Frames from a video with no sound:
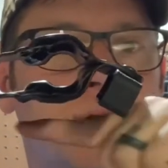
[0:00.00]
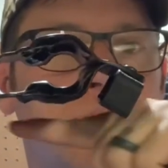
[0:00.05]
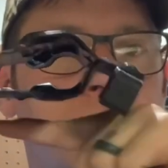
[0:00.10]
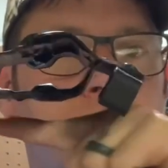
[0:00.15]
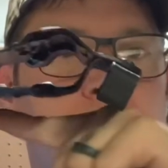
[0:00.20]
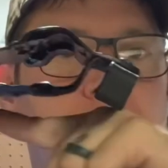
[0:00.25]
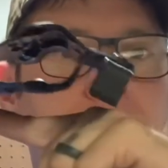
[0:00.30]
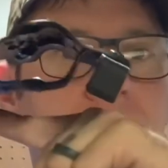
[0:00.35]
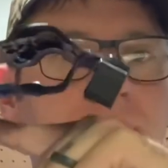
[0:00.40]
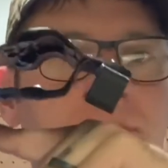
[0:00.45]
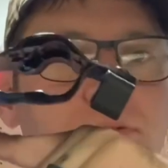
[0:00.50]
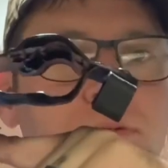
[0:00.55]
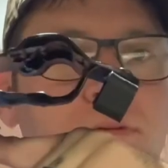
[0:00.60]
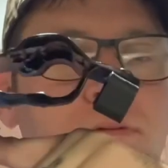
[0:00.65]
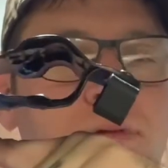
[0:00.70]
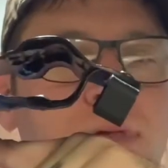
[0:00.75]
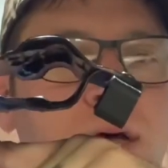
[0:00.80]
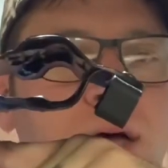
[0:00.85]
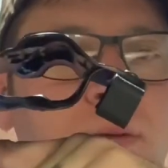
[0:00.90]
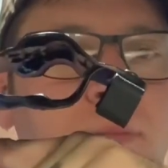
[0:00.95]
through
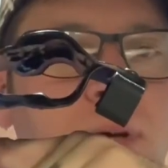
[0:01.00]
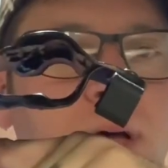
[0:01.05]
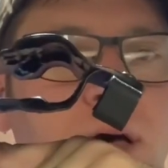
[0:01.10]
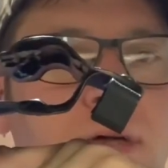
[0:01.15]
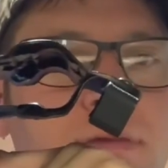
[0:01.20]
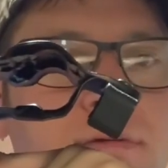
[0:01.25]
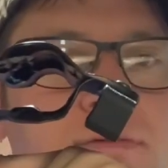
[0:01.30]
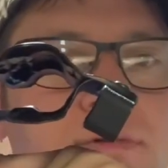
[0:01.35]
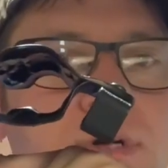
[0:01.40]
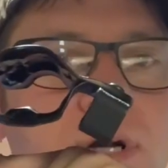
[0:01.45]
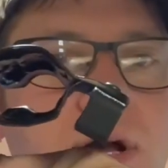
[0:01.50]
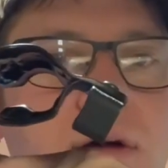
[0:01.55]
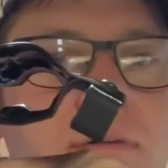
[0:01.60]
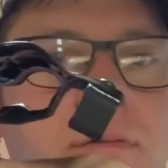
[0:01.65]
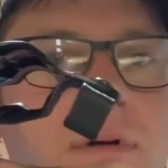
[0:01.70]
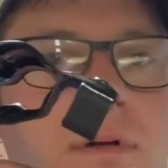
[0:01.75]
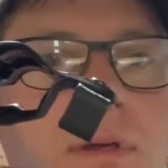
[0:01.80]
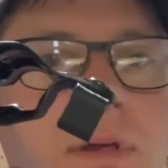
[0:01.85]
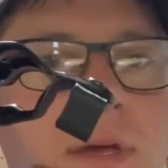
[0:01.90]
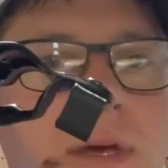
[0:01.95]
that path of travel
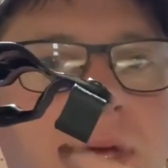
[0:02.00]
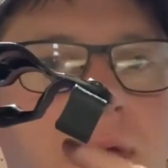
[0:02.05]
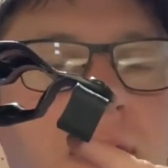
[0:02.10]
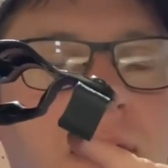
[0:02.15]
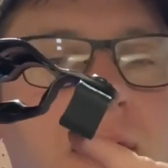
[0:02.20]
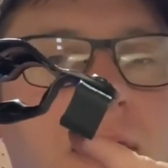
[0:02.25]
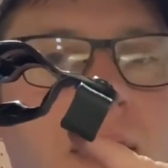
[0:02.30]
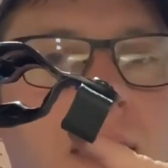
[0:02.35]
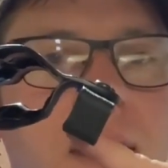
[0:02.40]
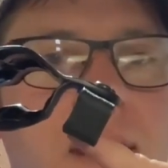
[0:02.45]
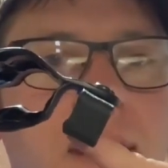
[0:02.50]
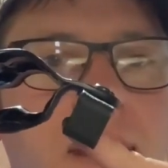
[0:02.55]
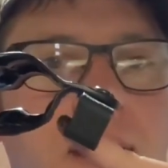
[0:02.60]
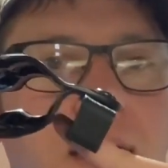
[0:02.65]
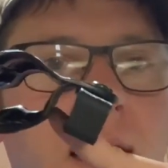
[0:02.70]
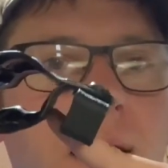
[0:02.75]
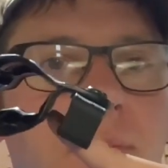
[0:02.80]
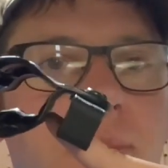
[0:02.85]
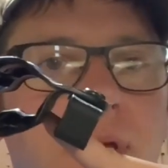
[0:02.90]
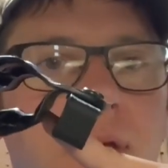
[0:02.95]
and
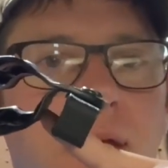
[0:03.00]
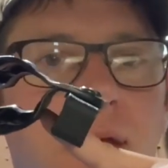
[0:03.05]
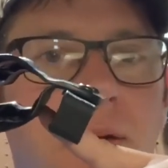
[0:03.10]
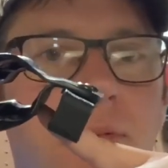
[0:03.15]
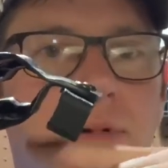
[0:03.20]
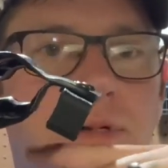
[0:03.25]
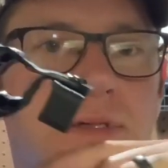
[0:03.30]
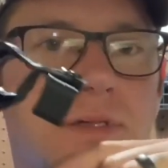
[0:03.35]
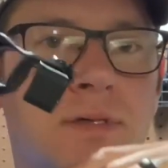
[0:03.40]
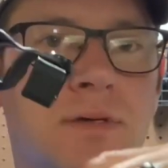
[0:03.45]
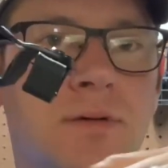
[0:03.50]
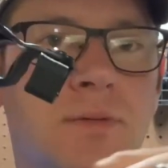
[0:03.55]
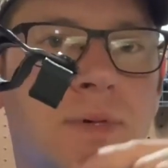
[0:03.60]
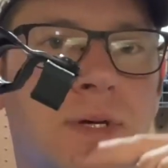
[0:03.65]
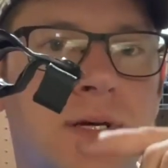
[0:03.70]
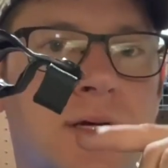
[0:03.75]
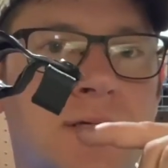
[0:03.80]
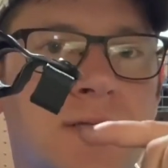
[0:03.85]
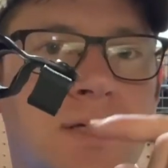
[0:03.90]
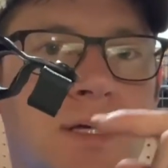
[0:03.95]
not being able to
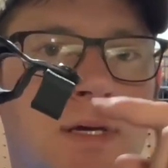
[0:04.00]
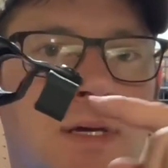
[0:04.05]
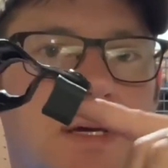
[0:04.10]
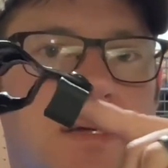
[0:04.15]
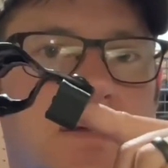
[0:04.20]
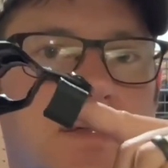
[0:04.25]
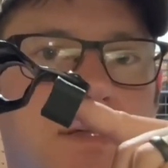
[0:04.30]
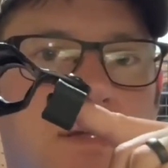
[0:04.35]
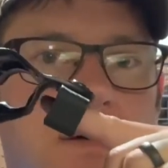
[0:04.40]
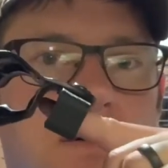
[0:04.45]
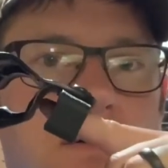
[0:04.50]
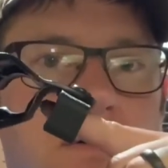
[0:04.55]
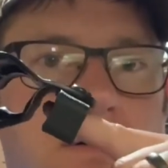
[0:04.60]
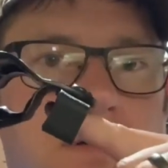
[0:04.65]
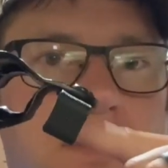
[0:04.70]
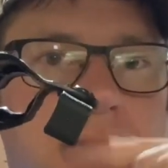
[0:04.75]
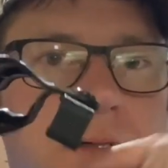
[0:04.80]
because it hits the holster.